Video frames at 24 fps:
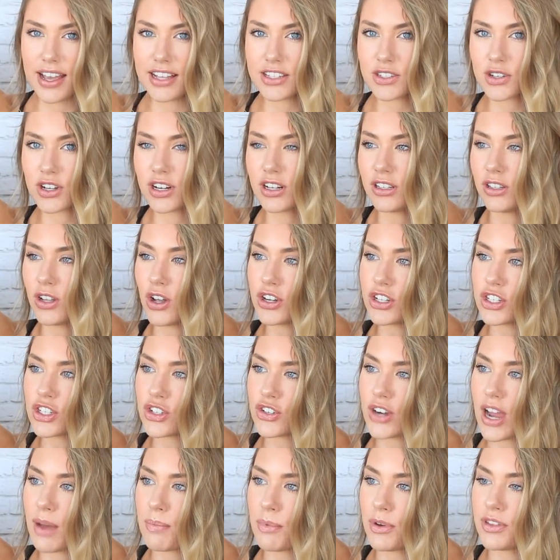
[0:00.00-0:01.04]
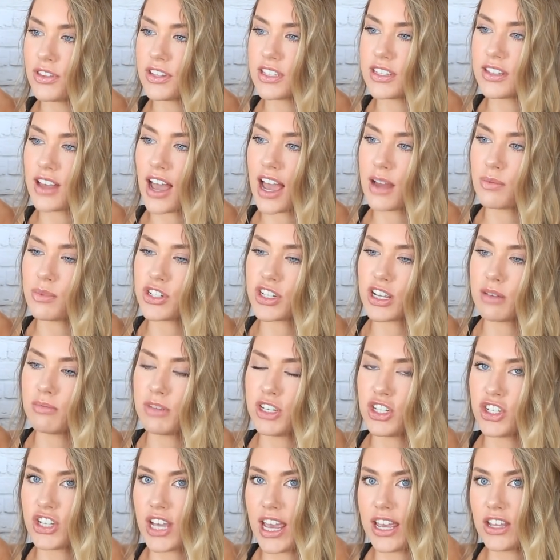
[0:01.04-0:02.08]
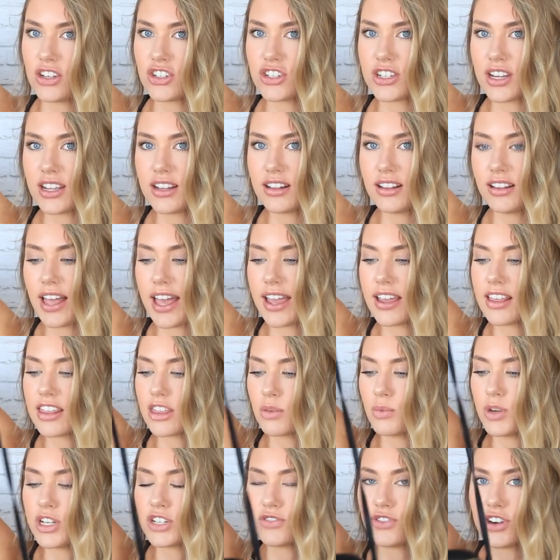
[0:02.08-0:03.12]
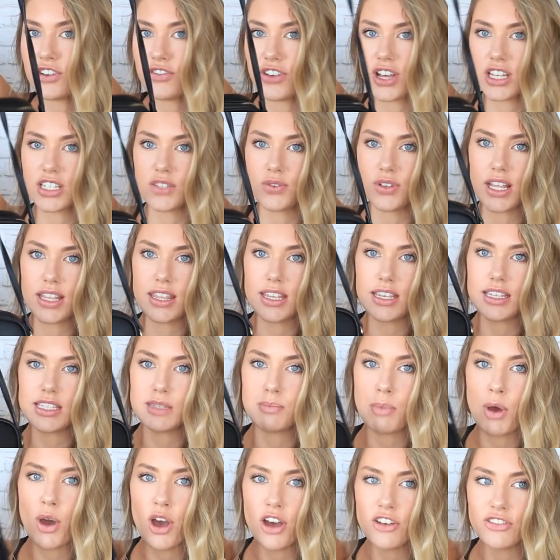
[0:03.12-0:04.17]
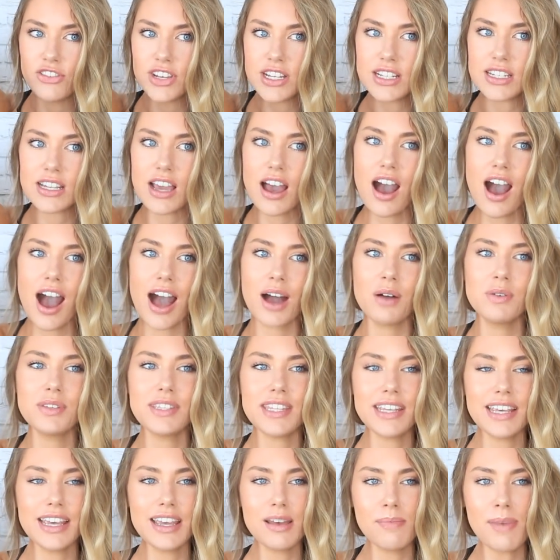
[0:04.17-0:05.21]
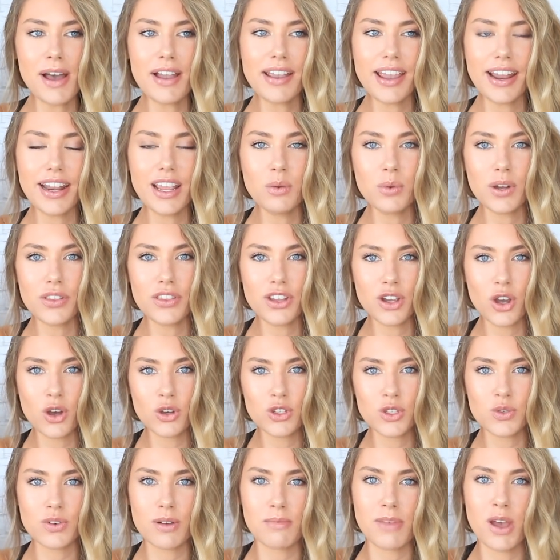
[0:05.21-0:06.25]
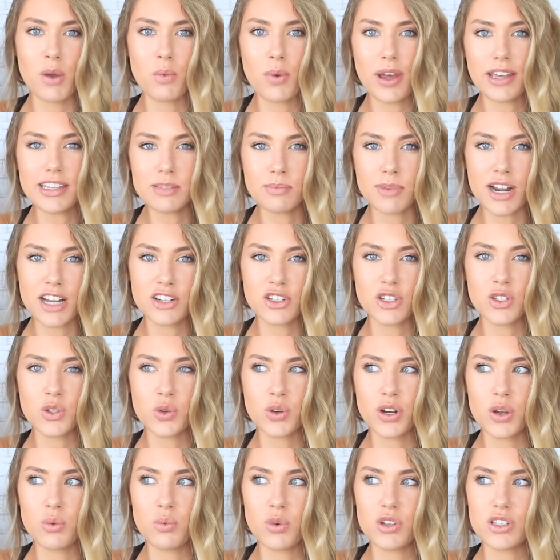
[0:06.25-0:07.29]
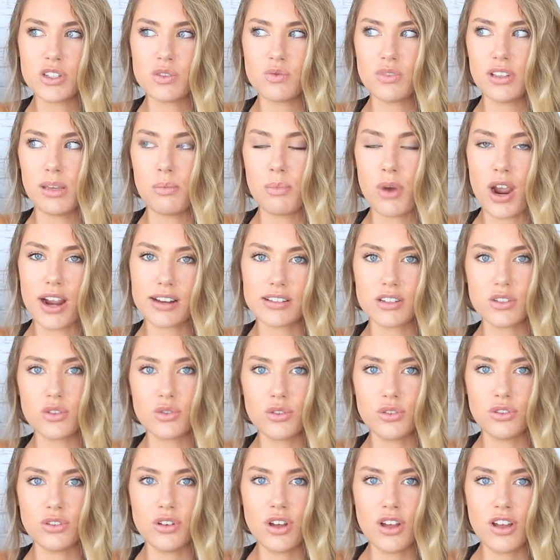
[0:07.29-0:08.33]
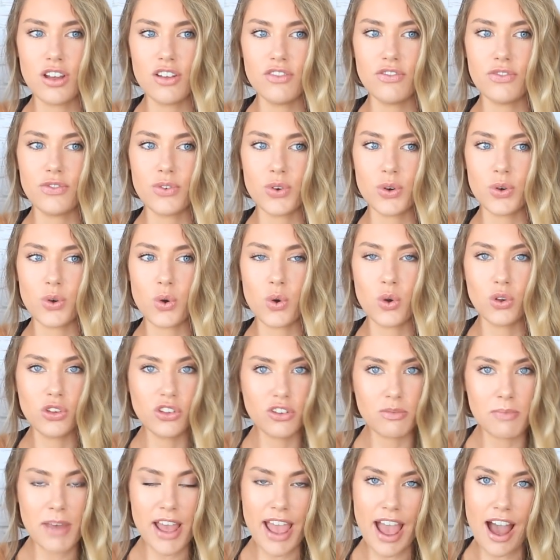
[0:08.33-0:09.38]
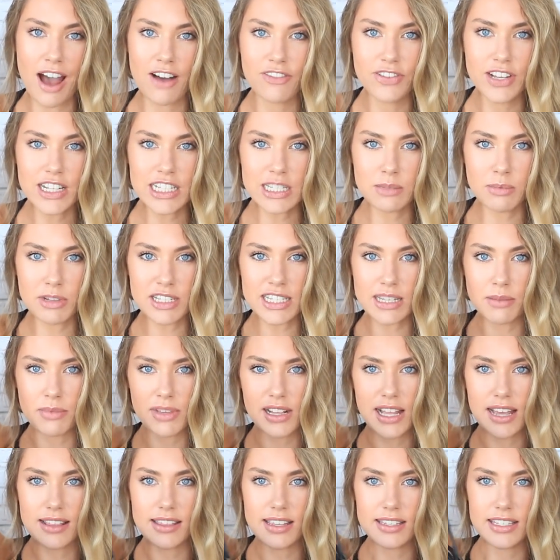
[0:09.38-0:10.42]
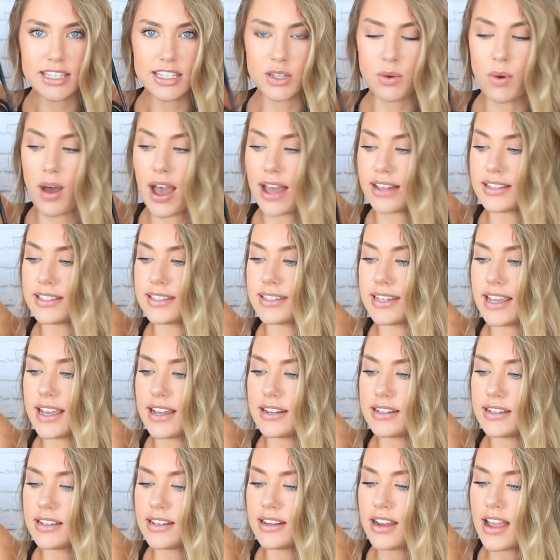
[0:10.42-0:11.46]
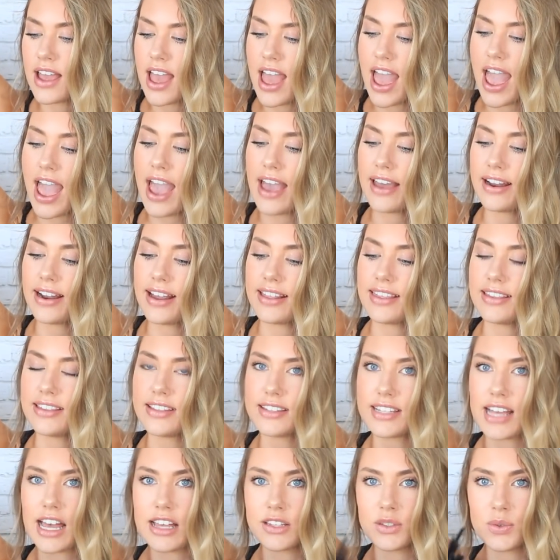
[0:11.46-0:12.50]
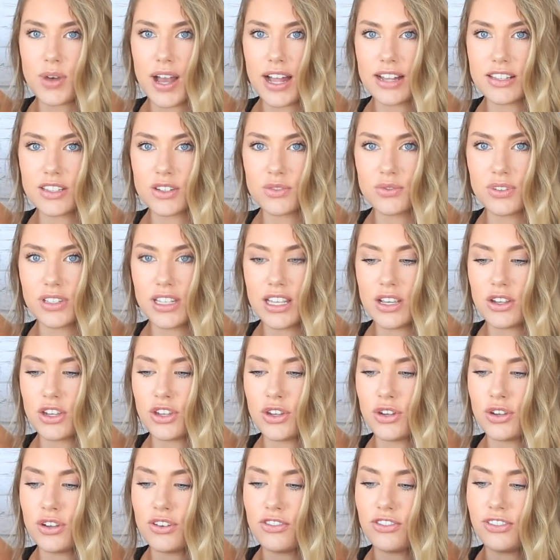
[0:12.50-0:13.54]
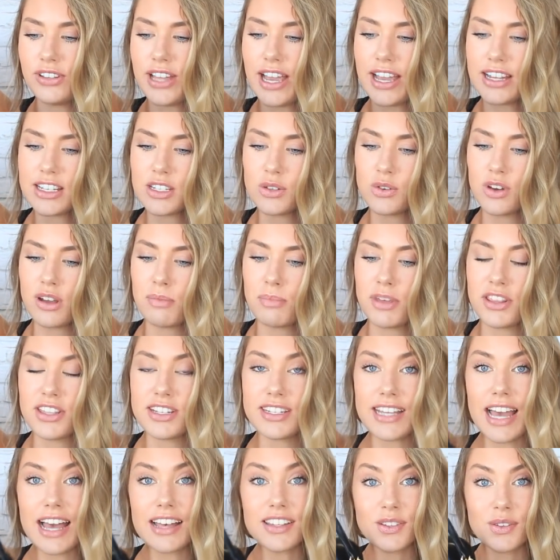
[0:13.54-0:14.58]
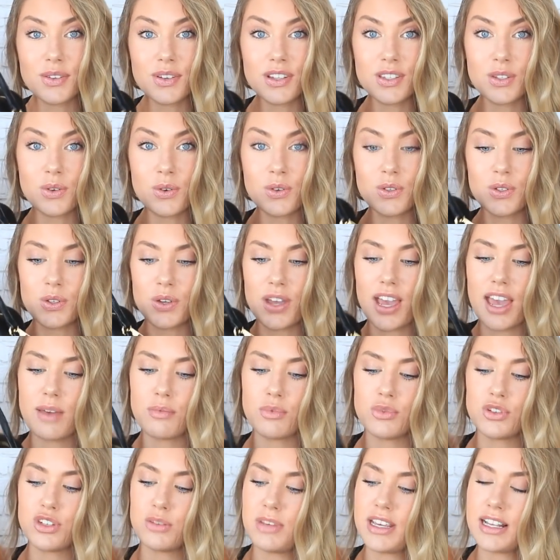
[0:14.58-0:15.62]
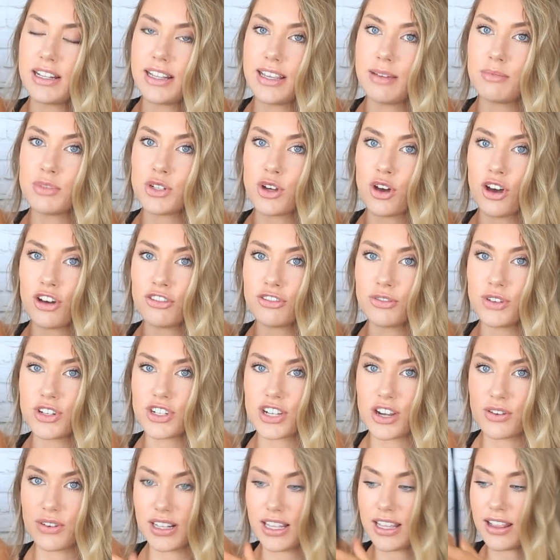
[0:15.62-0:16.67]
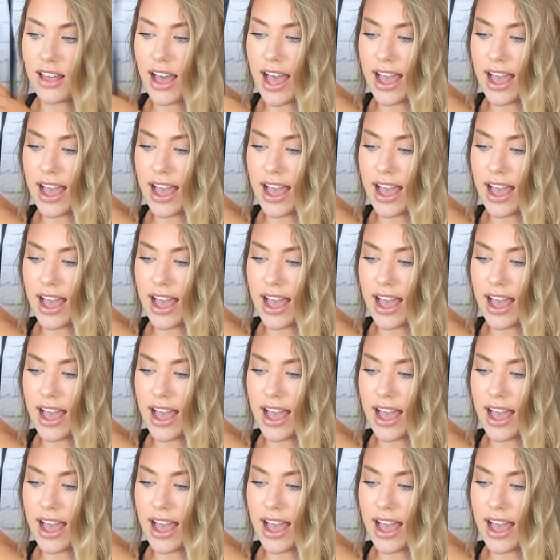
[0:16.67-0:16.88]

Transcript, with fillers: It's got a long strap on the side which can be changed in length, which for a festival I think is perfect. I was thinking about getting one that goes around my waist, but I just thought it wasn't really practical for all of my outfits, but something like this is quite standard and I think the tassel adds a really cute flair to it, but the tassel is also able to be clipped off, which I really